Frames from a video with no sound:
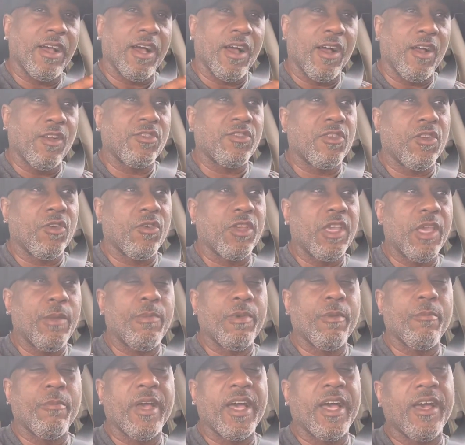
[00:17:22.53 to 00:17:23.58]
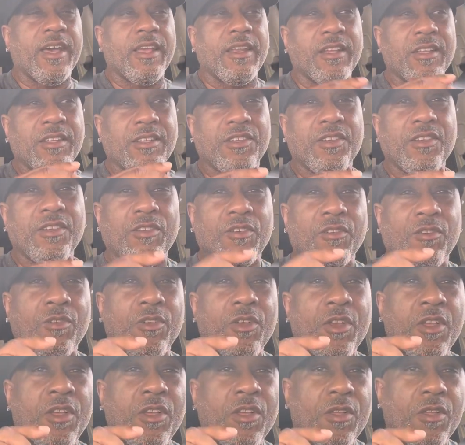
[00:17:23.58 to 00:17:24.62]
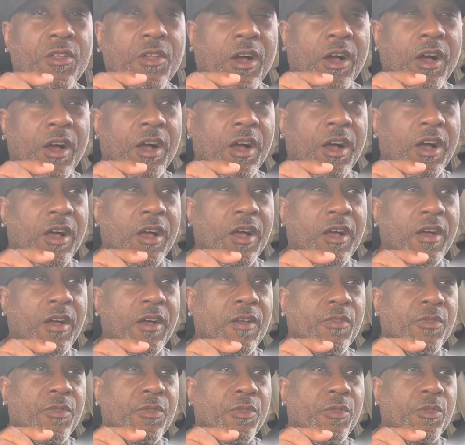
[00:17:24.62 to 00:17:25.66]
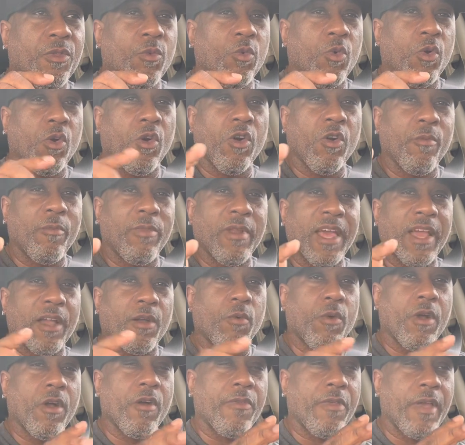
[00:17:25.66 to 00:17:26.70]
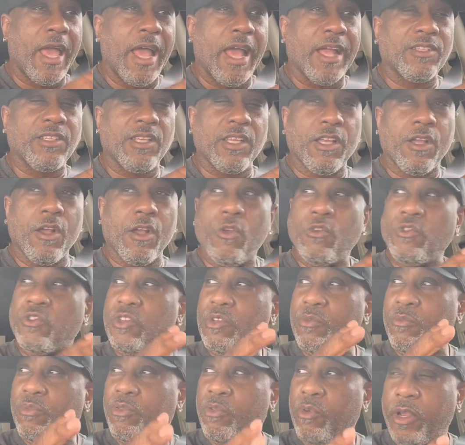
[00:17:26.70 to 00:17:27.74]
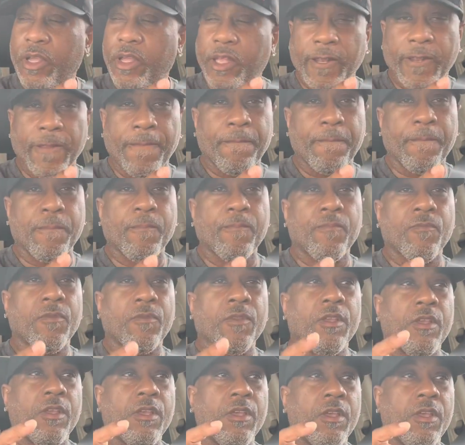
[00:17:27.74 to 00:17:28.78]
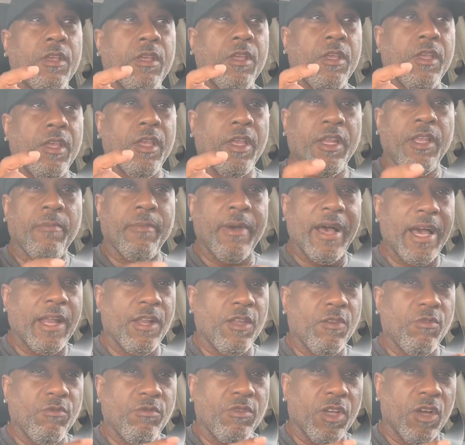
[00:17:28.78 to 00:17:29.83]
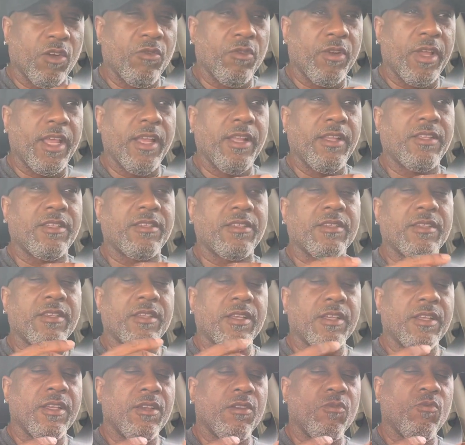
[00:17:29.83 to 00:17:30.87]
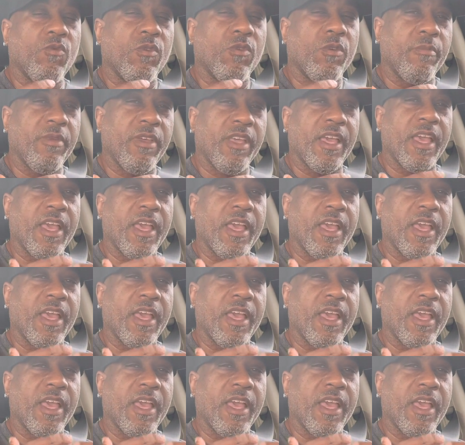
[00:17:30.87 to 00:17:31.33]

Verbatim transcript: Also, keep in mind until uh, the War on Black Wealth actually goes to print, anybody who donates will be